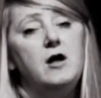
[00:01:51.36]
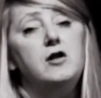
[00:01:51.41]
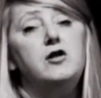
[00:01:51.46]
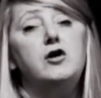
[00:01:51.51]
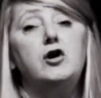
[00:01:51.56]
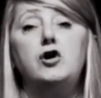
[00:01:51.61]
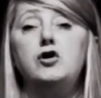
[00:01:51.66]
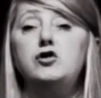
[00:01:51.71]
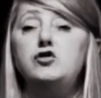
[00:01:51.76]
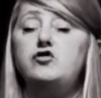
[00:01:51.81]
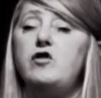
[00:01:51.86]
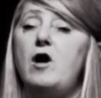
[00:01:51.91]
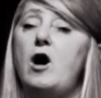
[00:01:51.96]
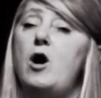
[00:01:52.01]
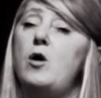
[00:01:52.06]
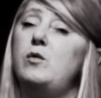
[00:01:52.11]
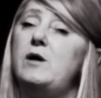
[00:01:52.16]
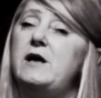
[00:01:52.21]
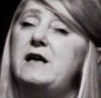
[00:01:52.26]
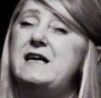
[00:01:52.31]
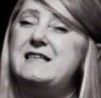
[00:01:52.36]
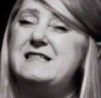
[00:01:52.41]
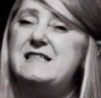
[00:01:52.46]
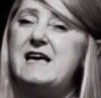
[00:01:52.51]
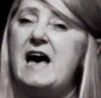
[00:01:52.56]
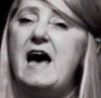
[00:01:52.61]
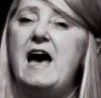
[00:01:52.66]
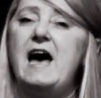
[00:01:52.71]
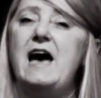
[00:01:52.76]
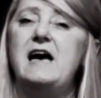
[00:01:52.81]
The control in his
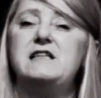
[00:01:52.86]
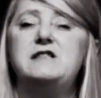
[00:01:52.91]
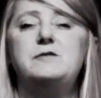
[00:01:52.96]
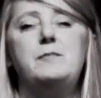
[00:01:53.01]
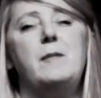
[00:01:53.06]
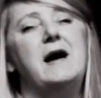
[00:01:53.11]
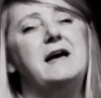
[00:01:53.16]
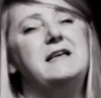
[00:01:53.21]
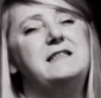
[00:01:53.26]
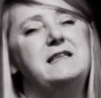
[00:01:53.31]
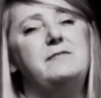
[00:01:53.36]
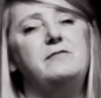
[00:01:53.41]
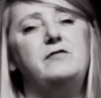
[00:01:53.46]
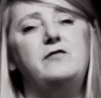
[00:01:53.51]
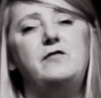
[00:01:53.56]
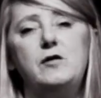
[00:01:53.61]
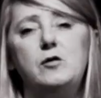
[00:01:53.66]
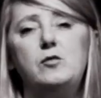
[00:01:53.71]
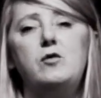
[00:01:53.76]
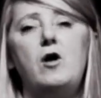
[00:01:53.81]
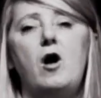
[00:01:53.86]
hand made him feel